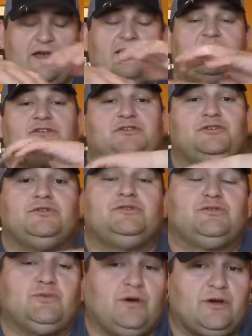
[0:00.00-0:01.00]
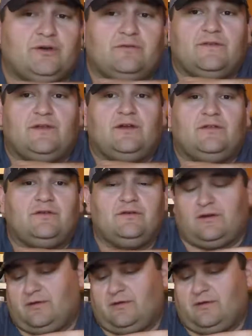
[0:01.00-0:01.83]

I had to choose one over the other,